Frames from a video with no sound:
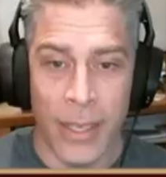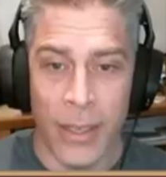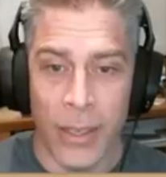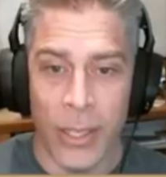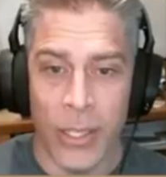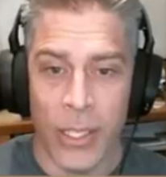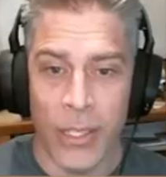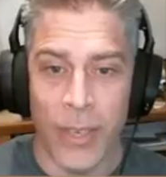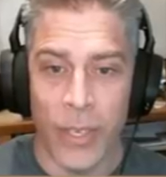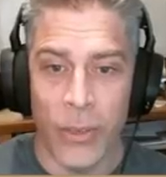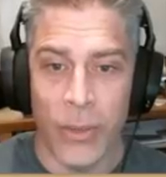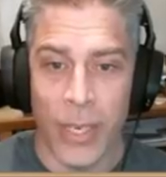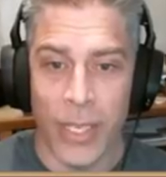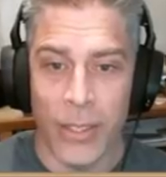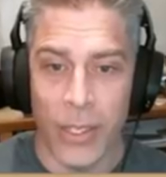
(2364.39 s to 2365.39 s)
largest
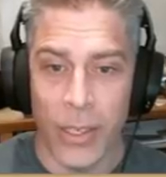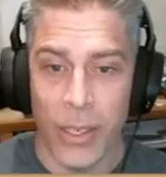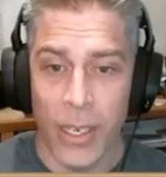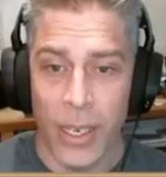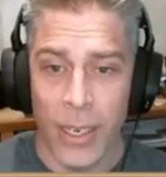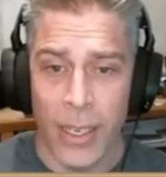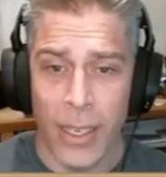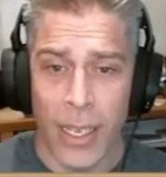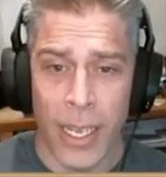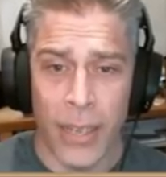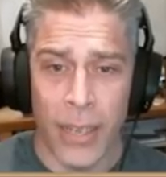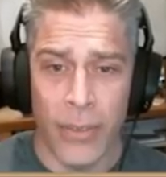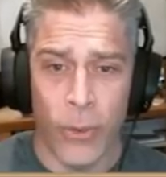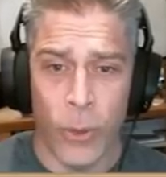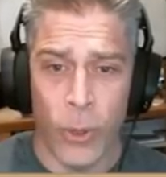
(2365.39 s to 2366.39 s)
fundraiser
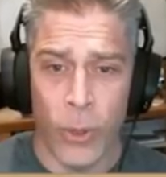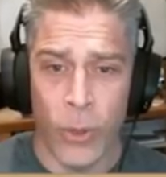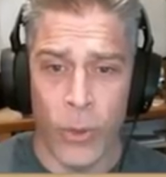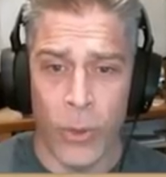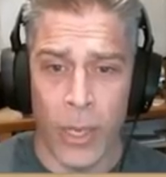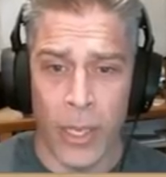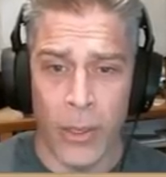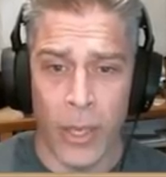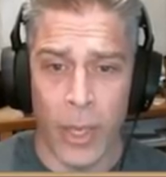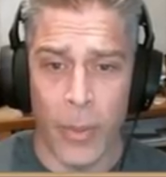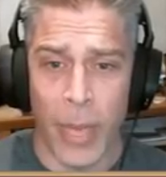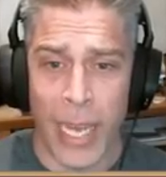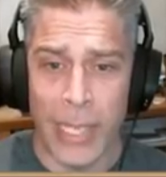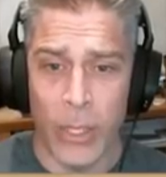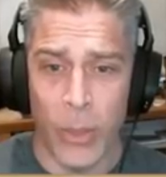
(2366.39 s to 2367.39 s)
for under the
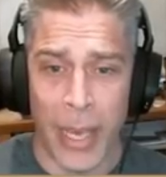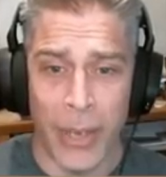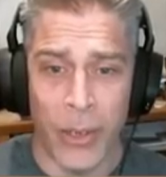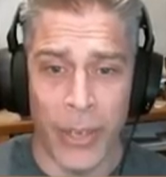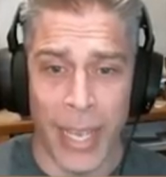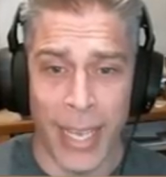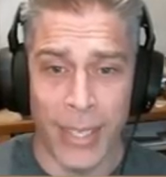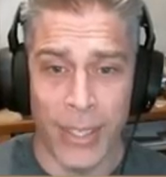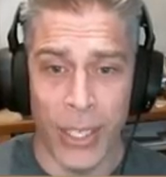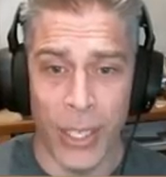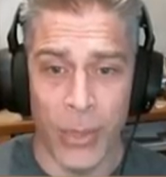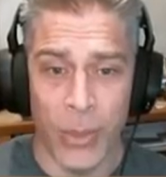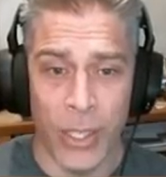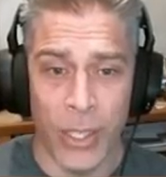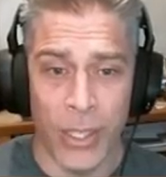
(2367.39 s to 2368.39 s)
Paizo banner last year.
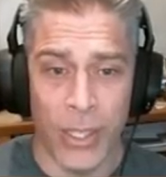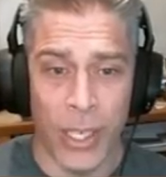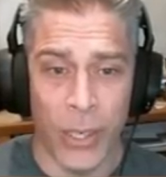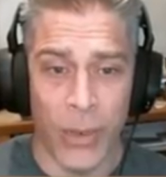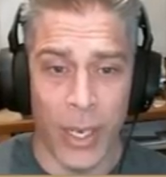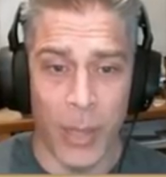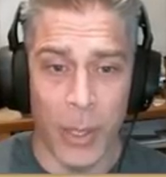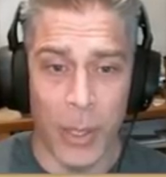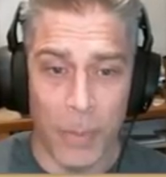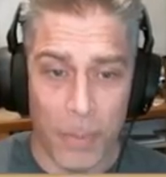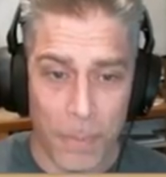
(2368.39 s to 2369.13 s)
It was just incredible.